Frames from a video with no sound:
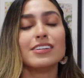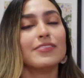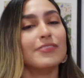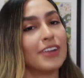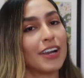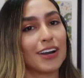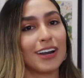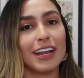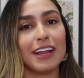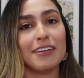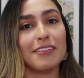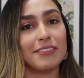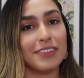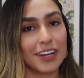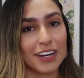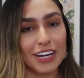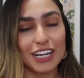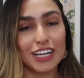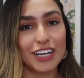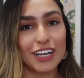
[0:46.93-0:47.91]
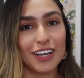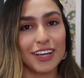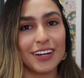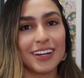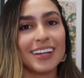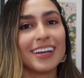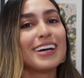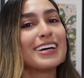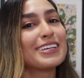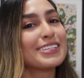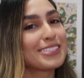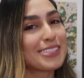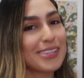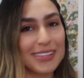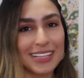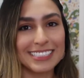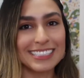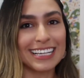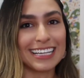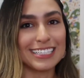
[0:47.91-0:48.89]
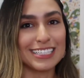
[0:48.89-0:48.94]
very good. So
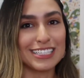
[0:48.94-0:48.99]
let's get